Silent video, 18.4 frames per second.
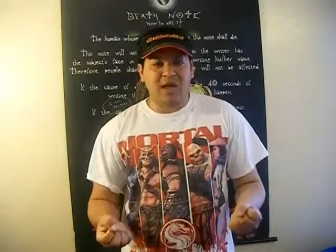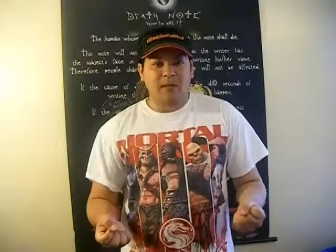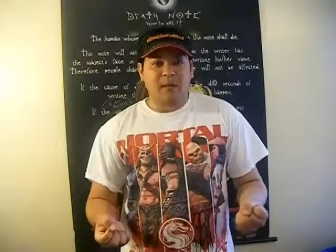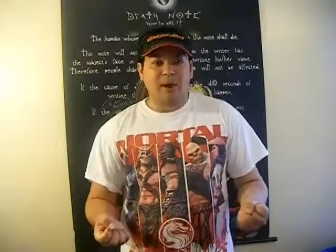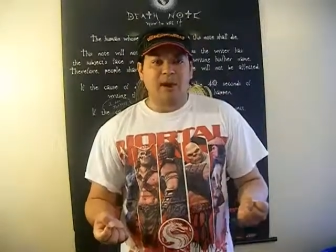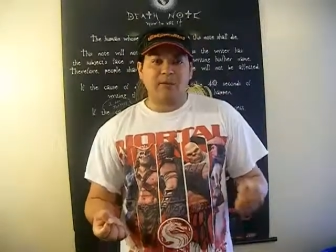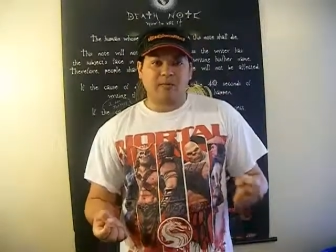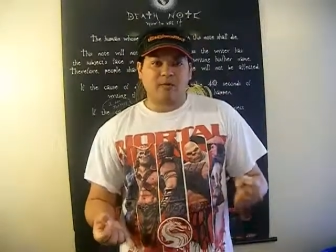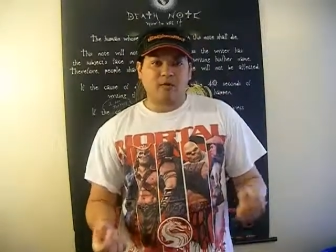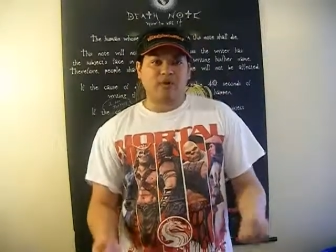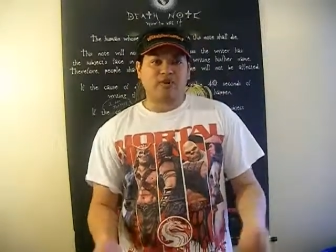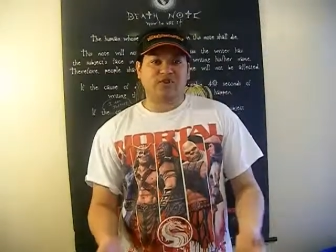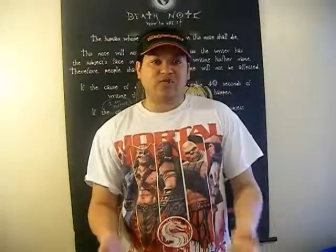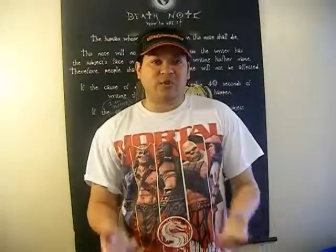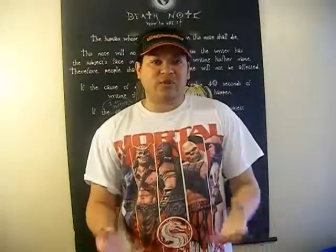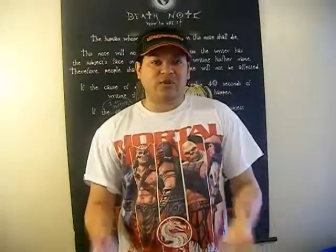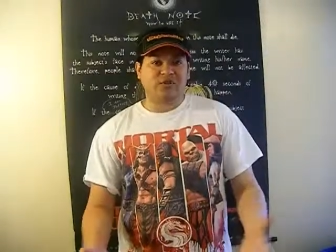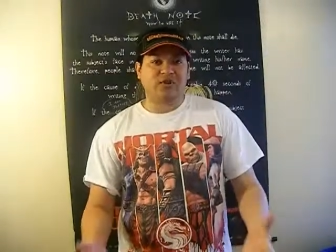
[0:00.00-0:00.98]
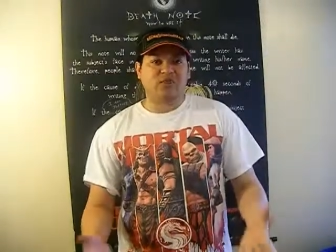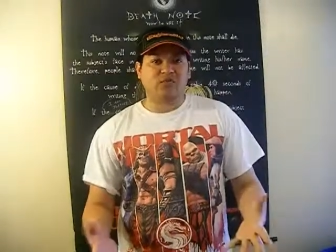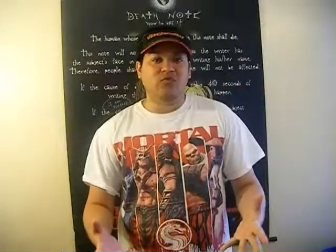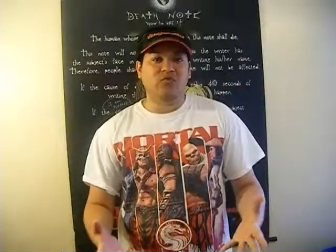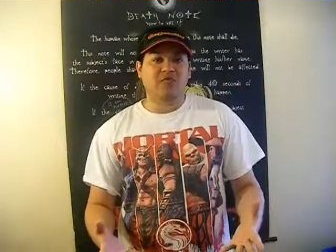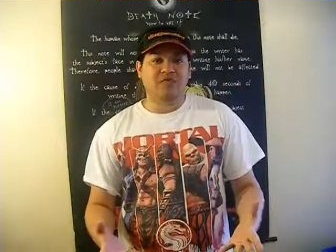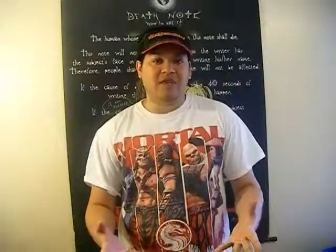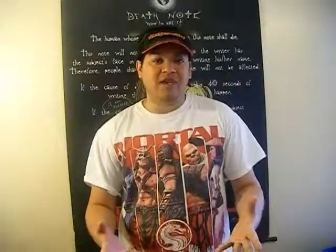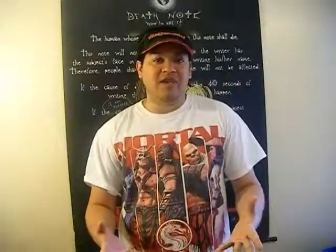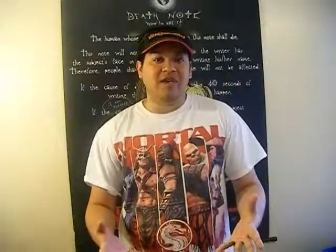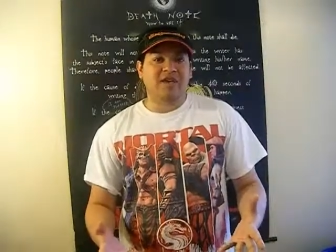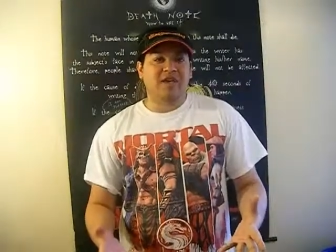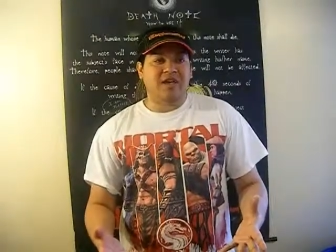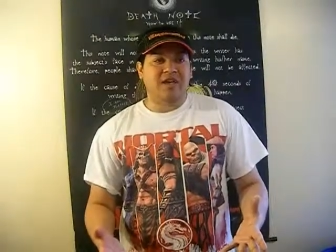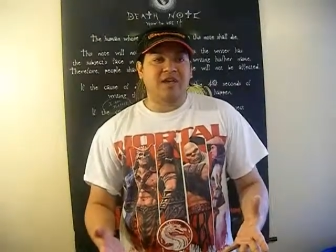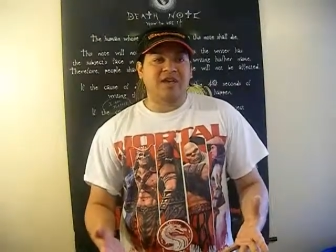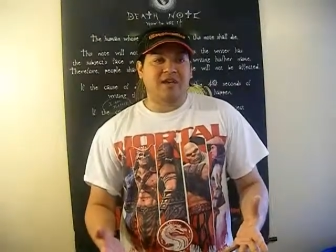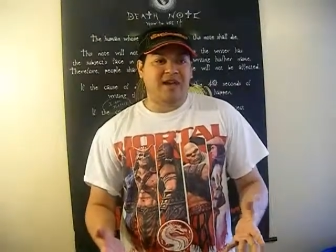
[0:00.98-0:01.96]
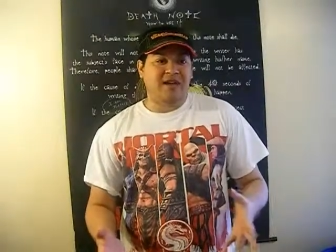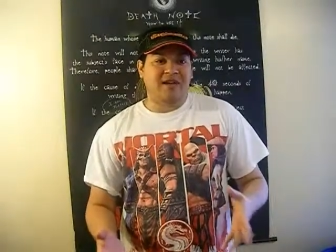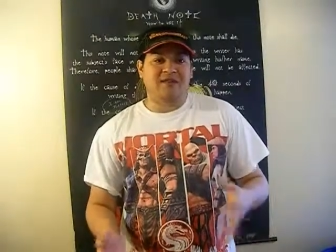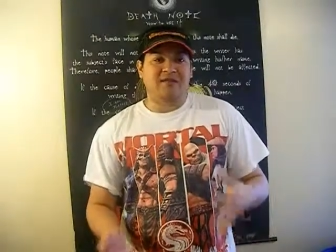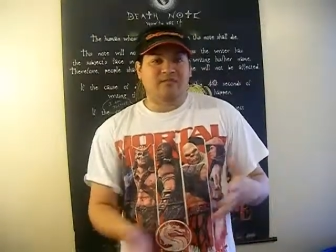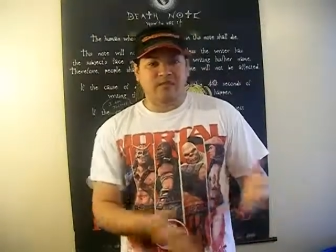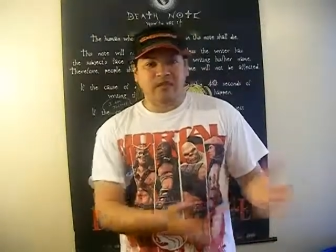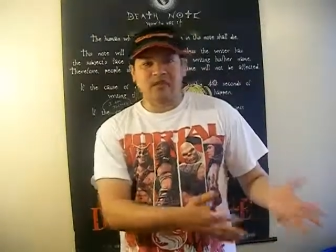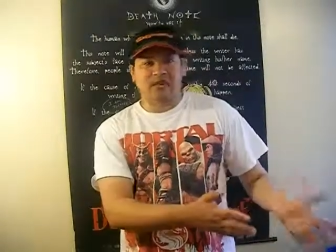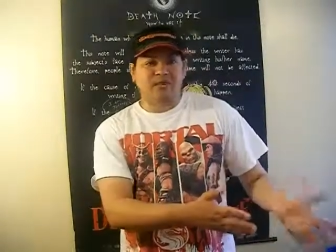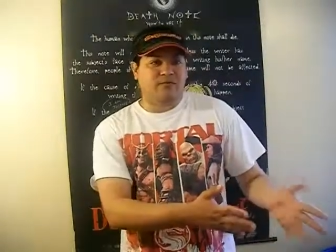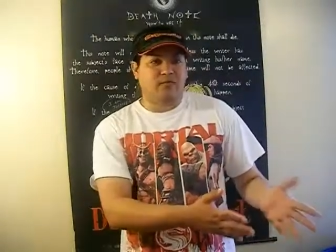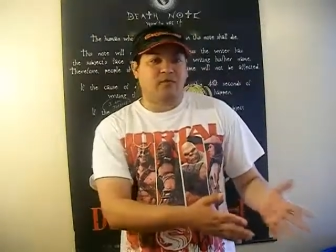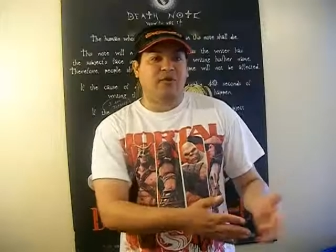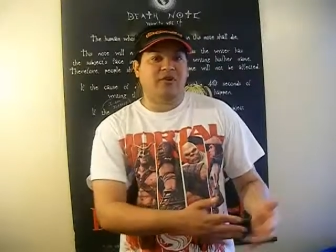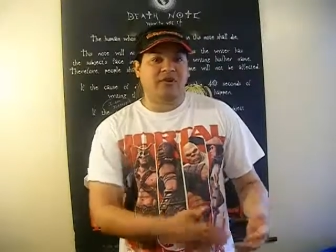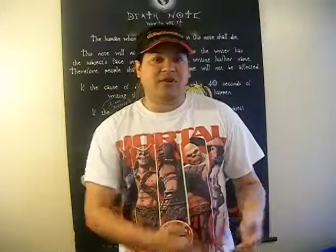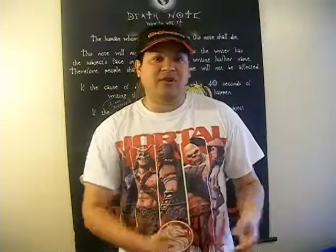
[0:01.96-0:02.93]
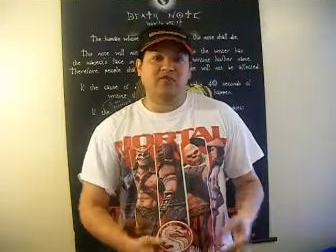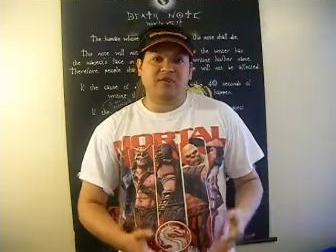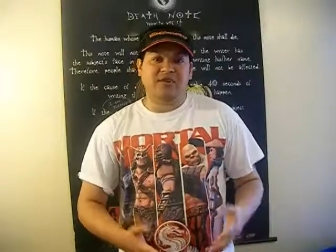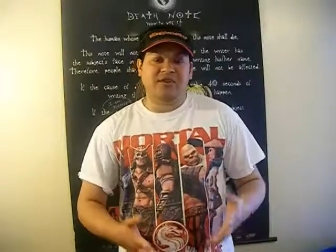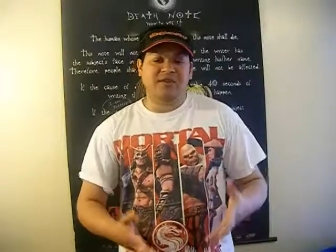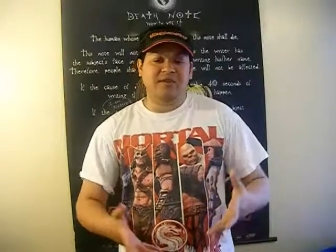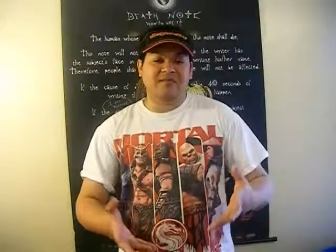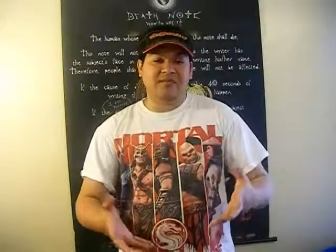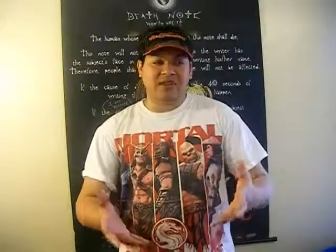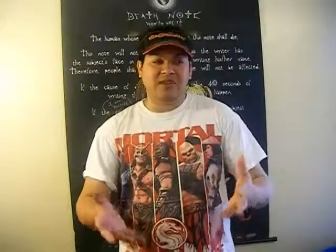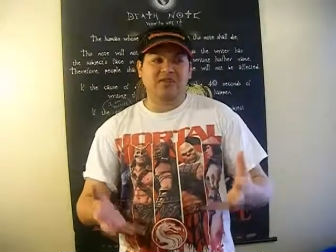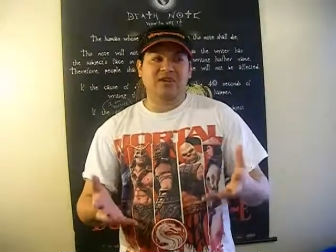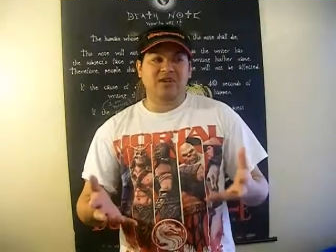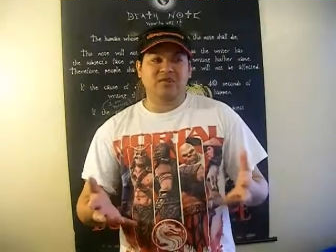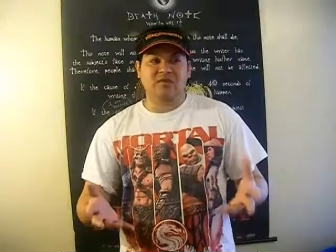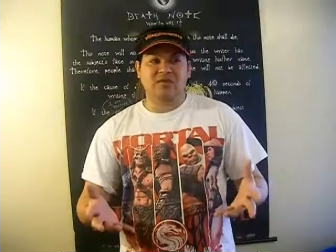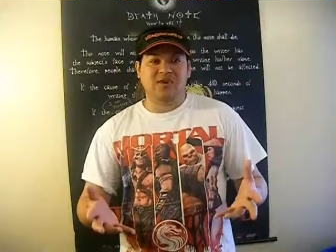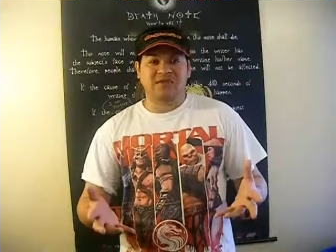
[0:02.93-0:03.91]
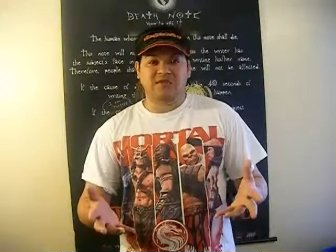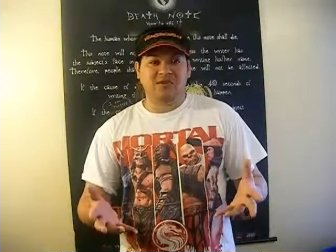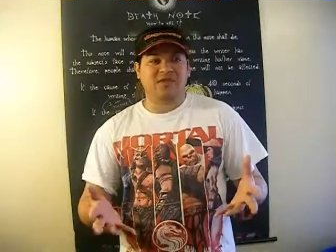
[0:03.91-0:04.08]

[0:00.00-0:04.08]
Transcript: But, of course, most of the movie and the book, of course, is with him dealing with,